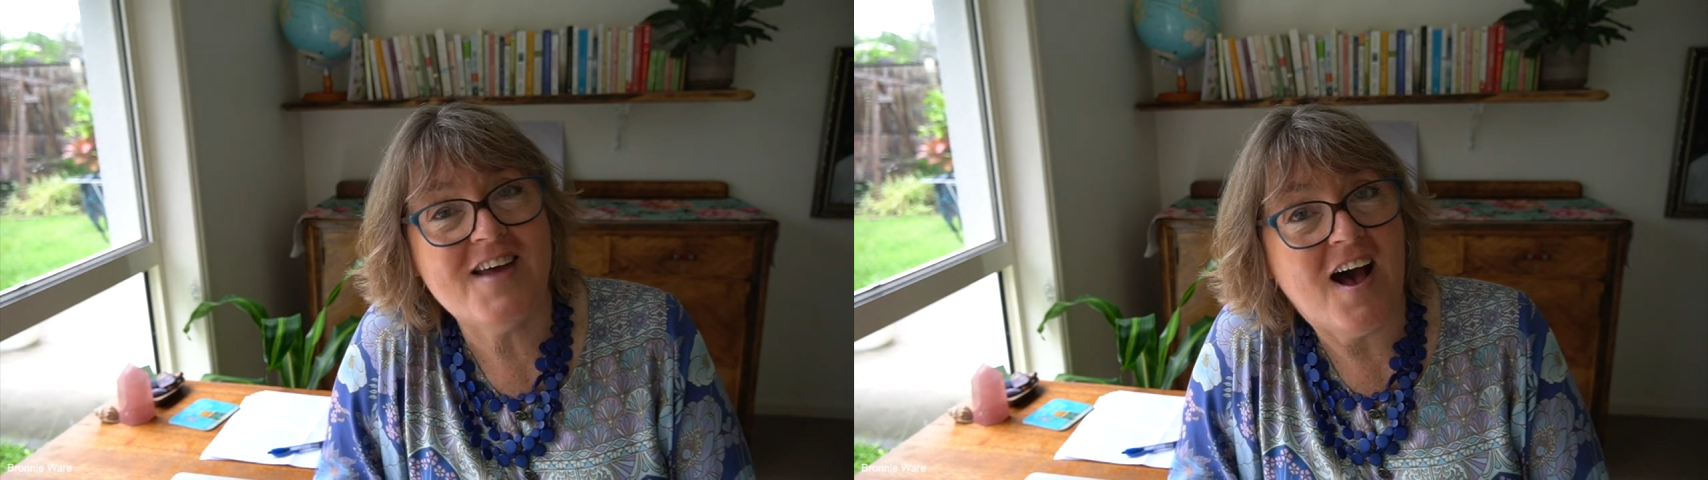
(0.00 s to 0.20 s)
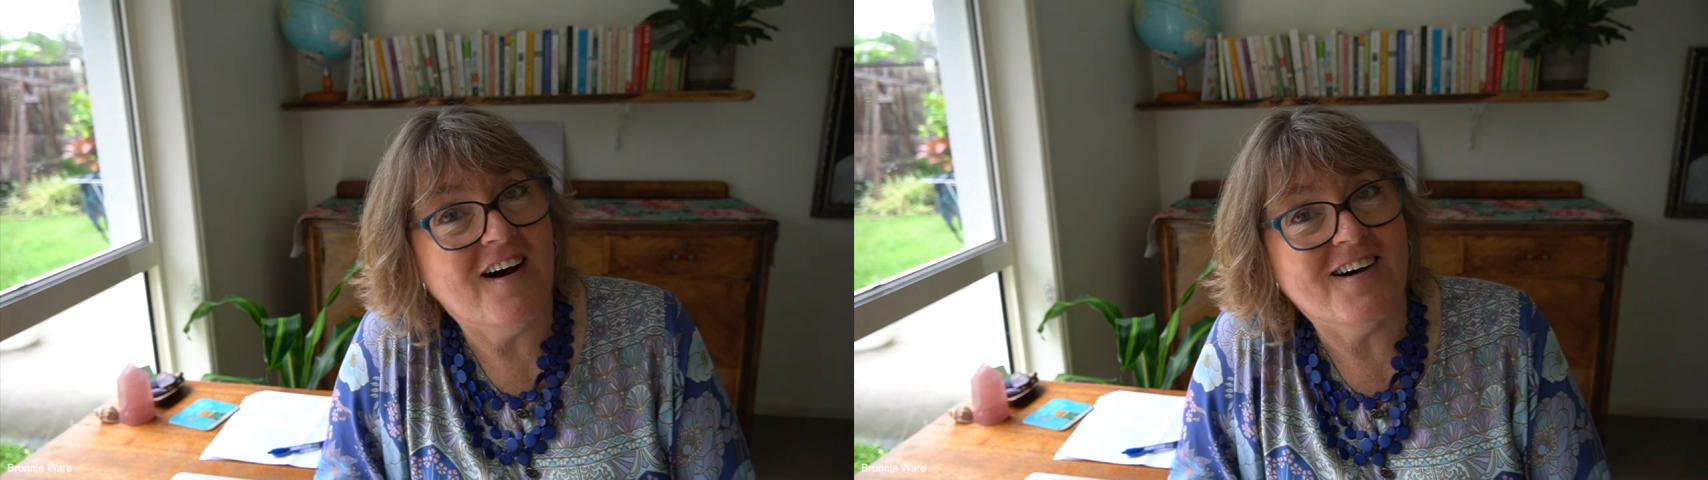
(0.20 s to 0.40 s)

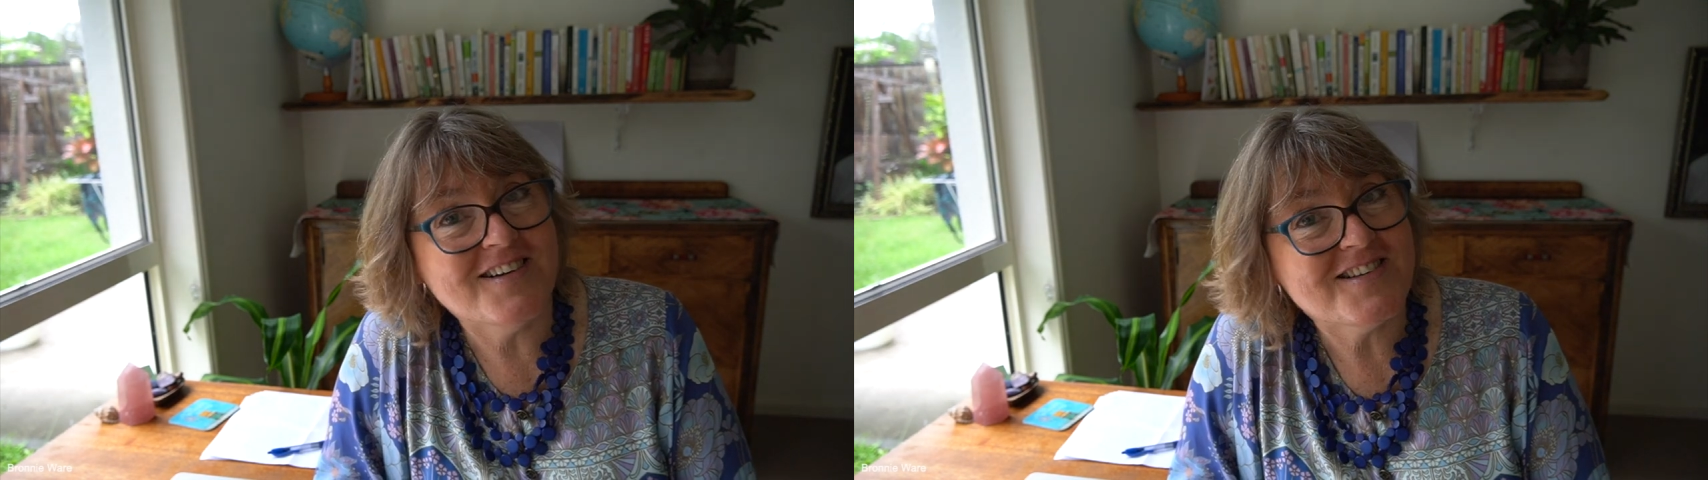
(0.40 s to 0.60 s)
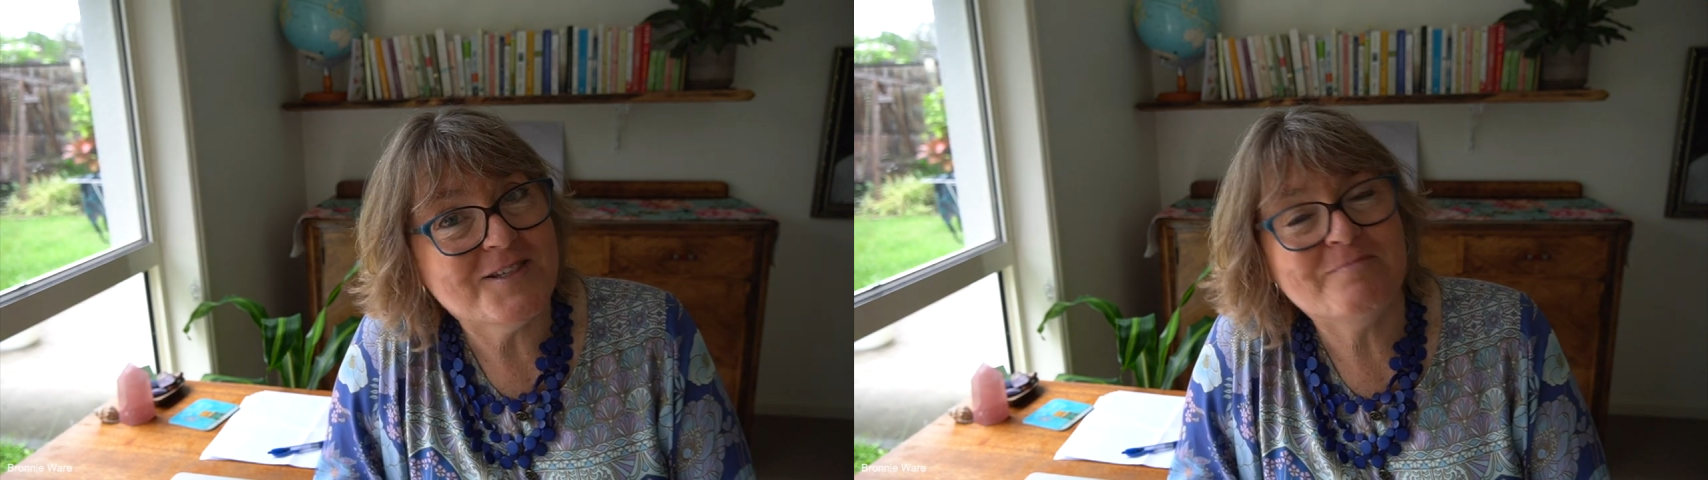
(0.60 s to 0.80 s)
heart.